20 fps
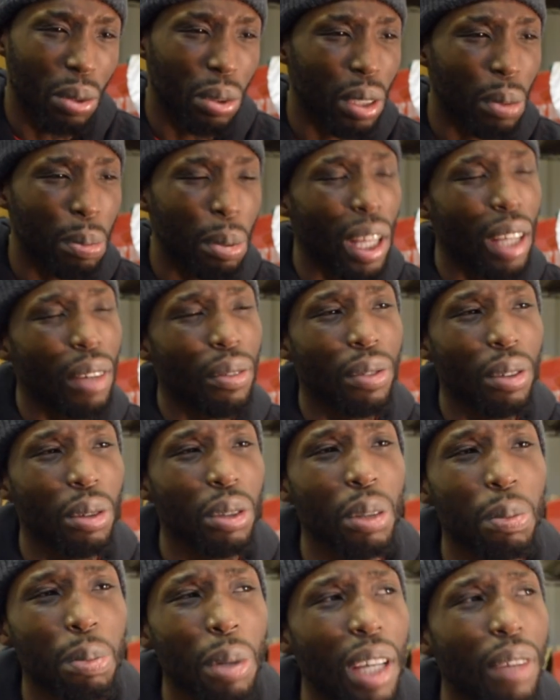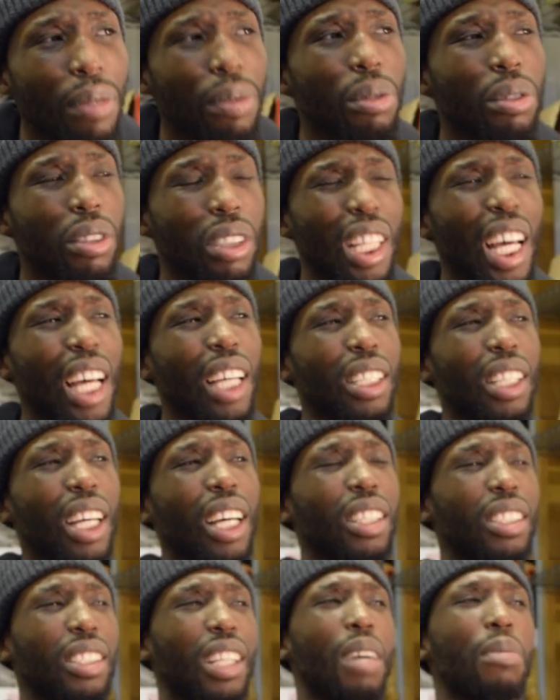It was a painful,
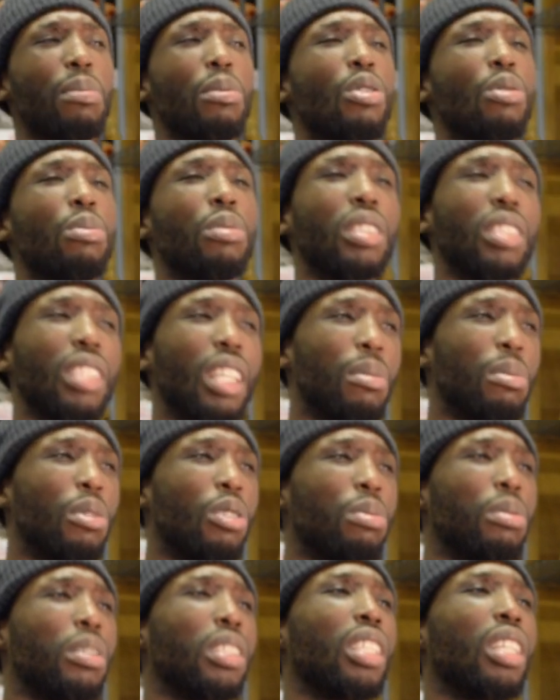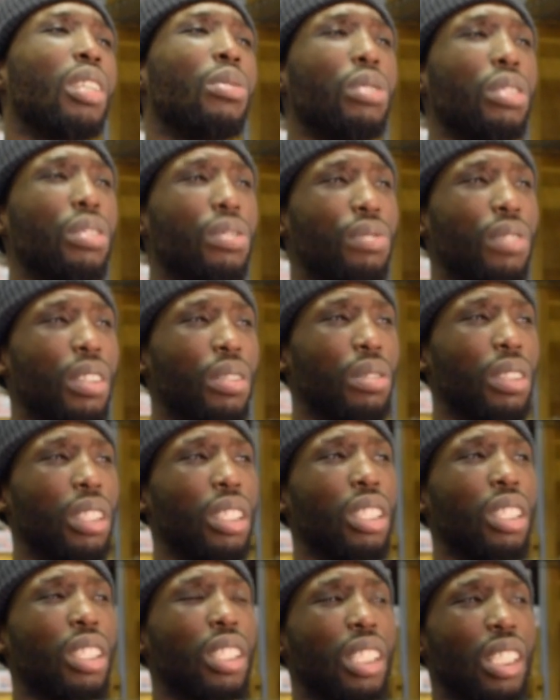that moment there was
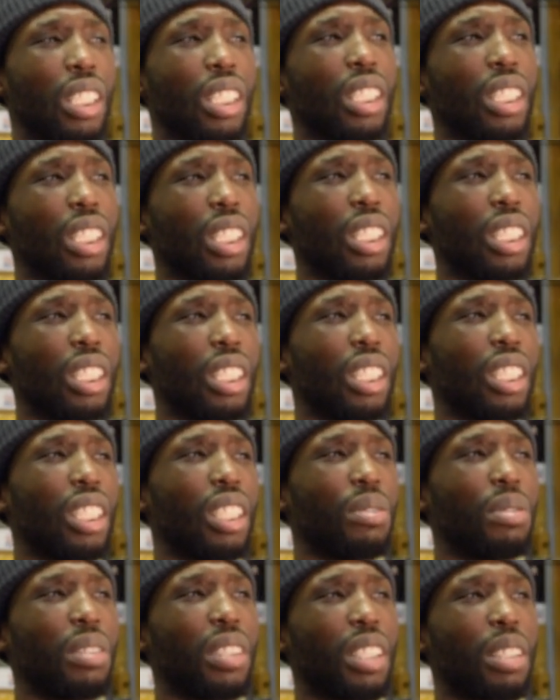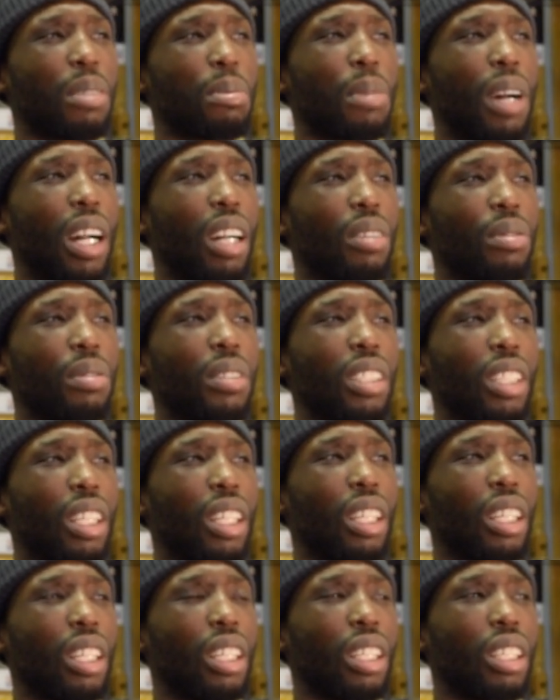very, thinking back of it,
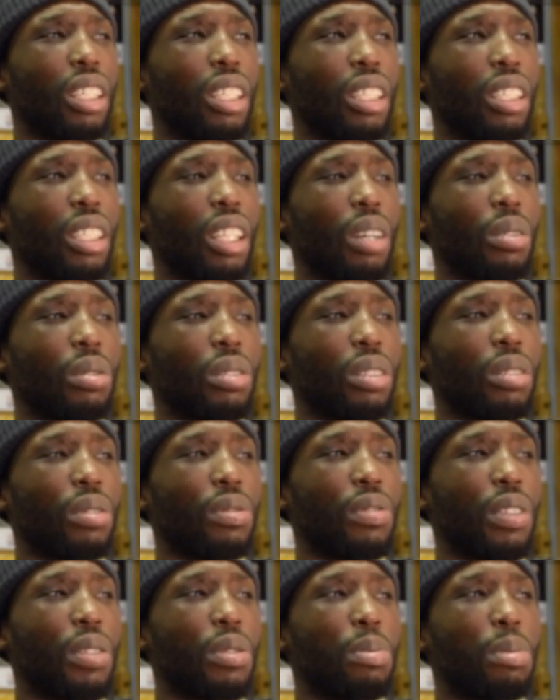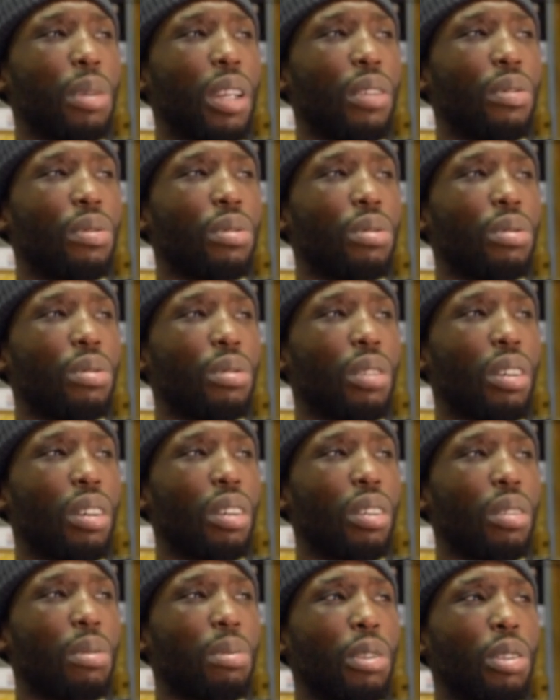yeah. That was a very painful
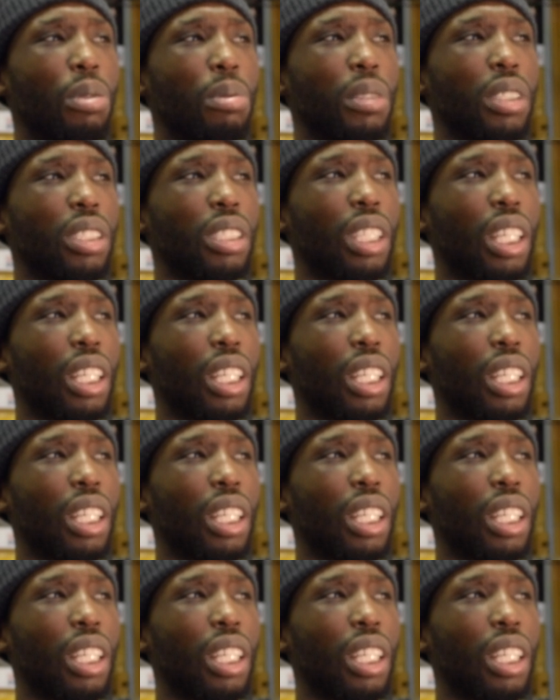moment.